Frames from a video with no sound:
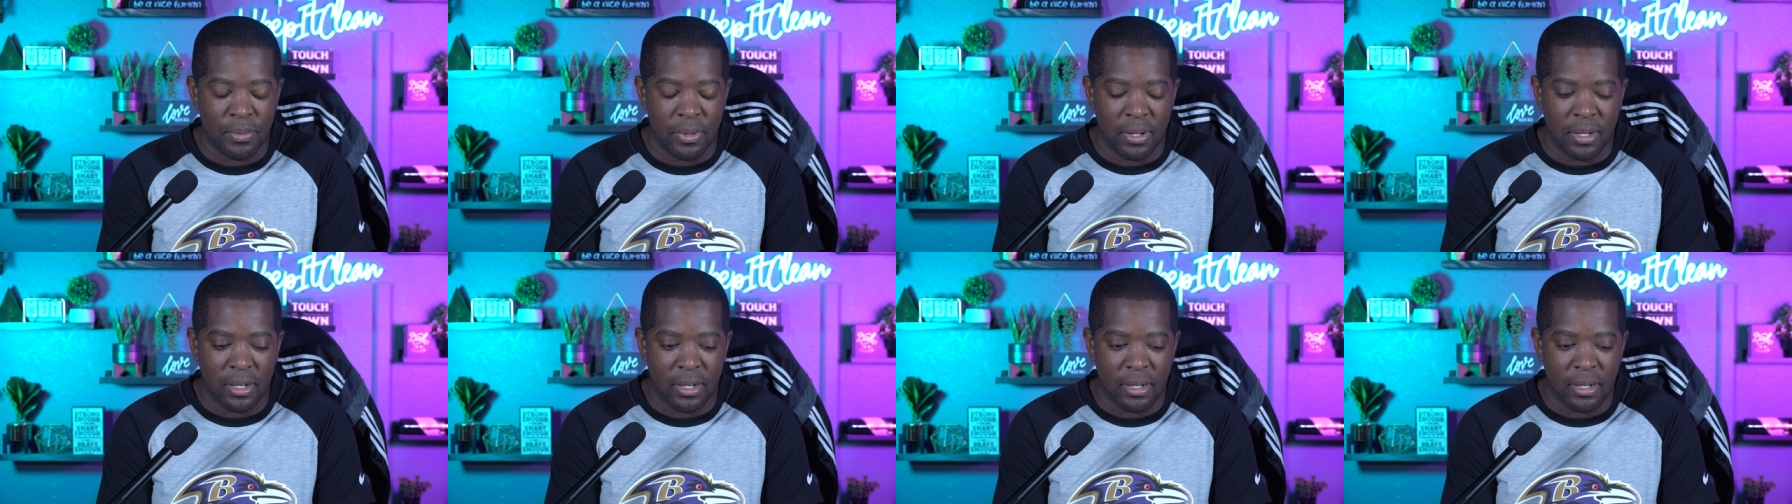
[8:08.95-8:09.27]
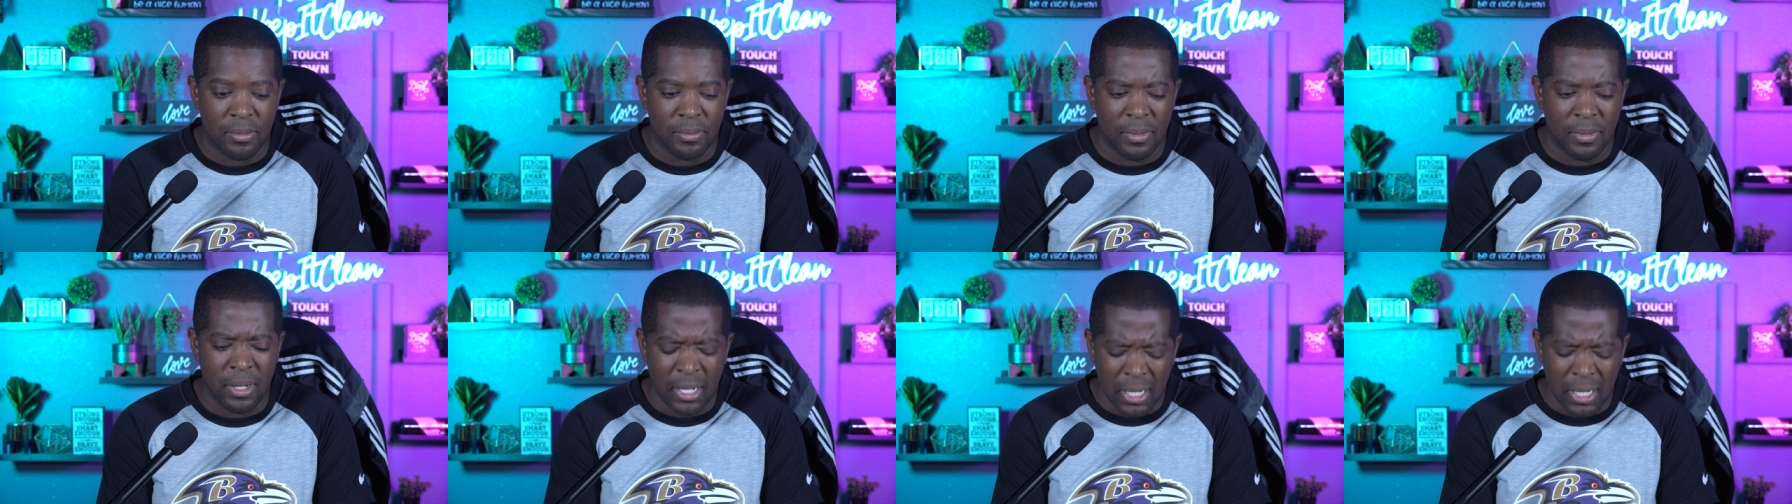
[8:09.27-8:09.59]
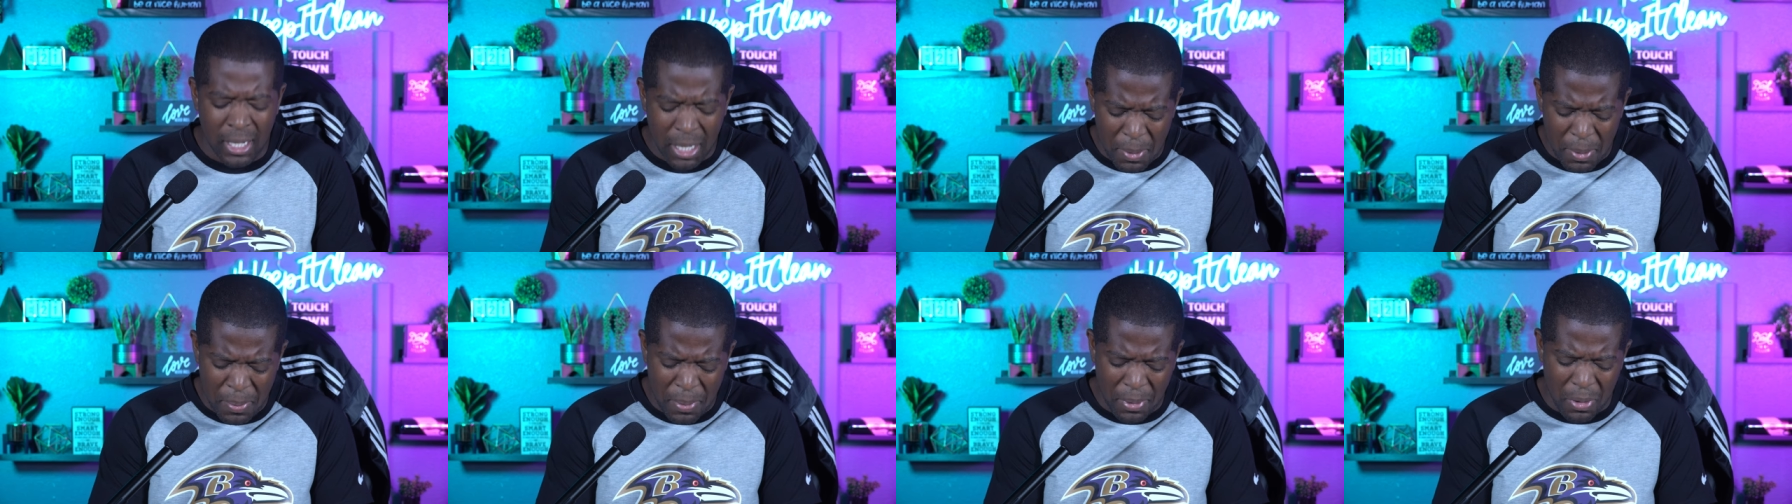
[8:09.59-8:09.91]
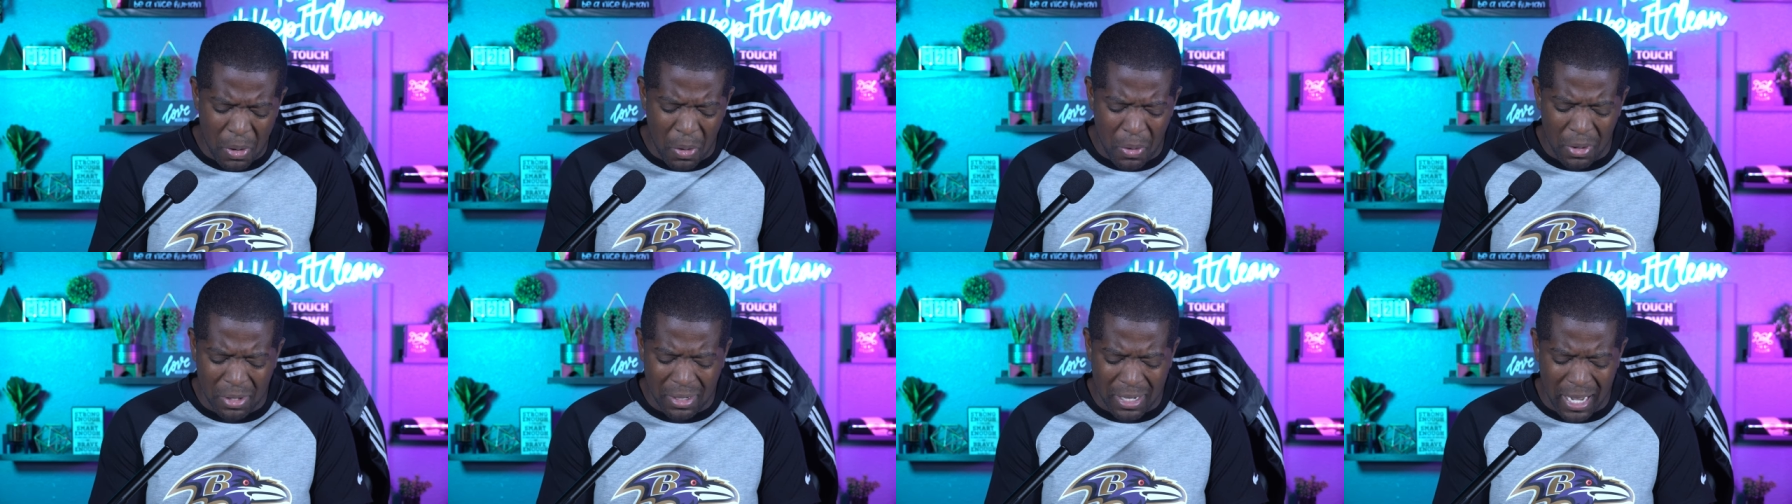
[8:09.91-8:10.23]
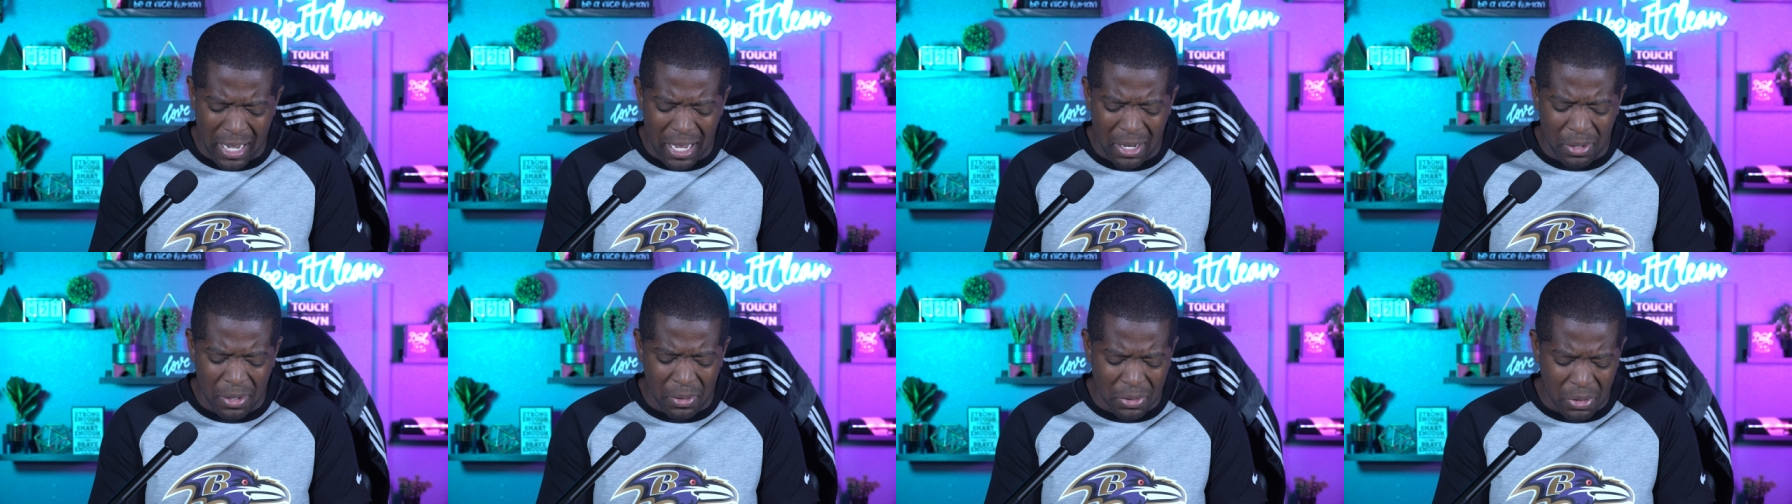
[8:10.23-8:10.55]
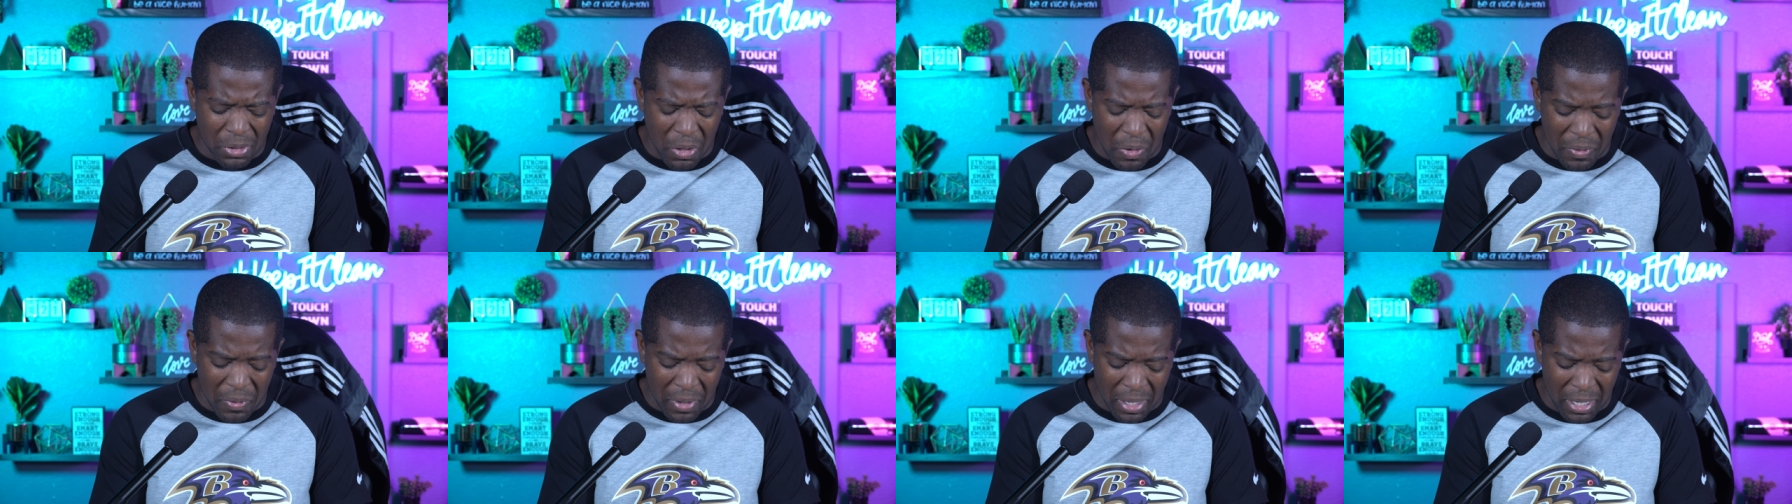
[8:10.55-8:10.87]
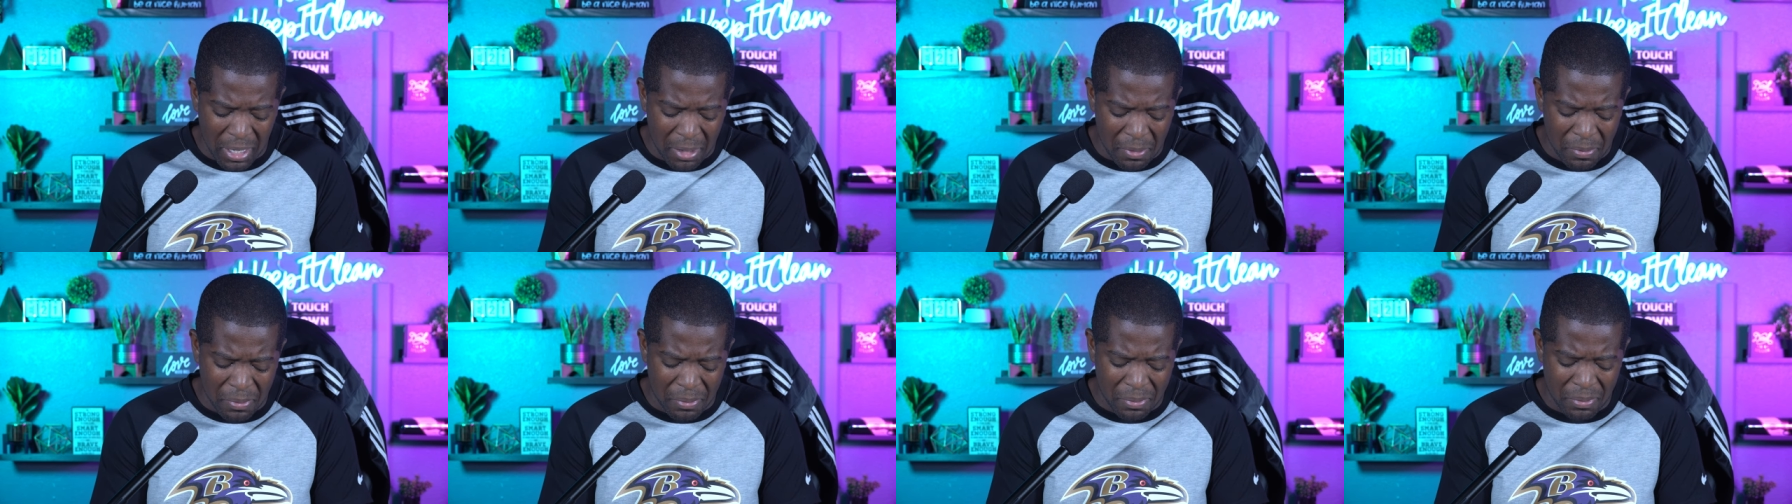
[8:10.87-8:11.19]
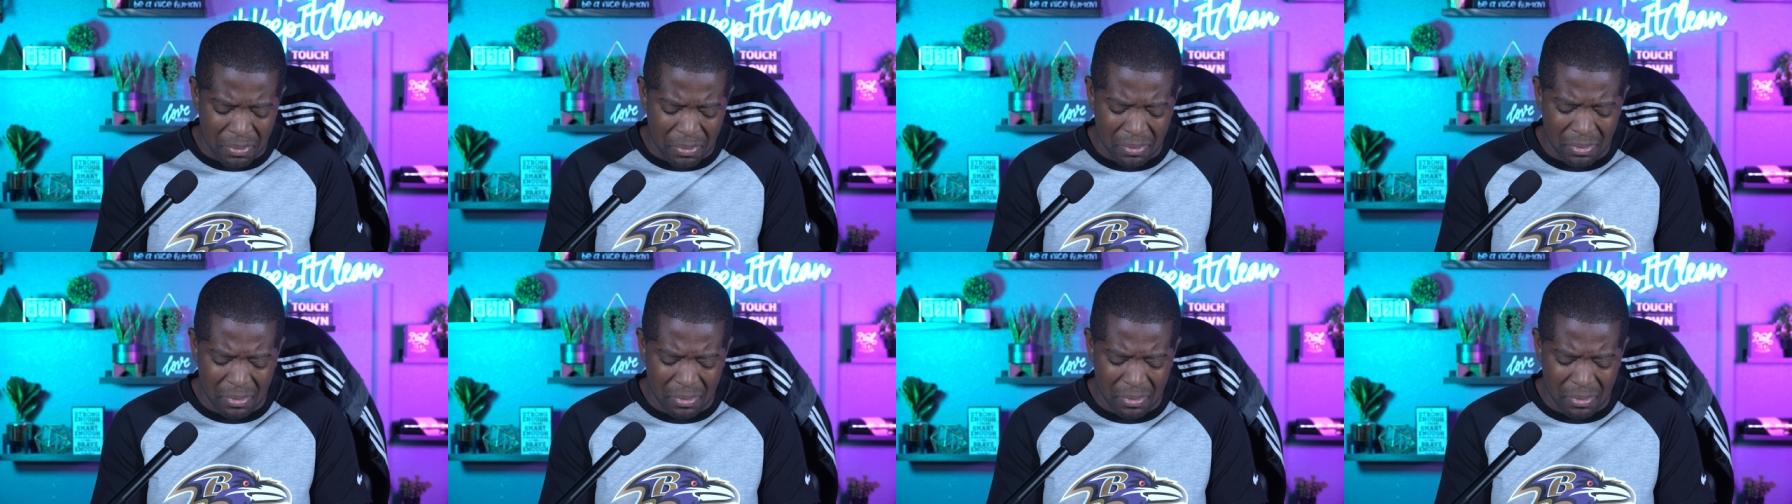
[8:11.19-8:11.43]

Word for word: But um, I'll put Owen Daniels over him.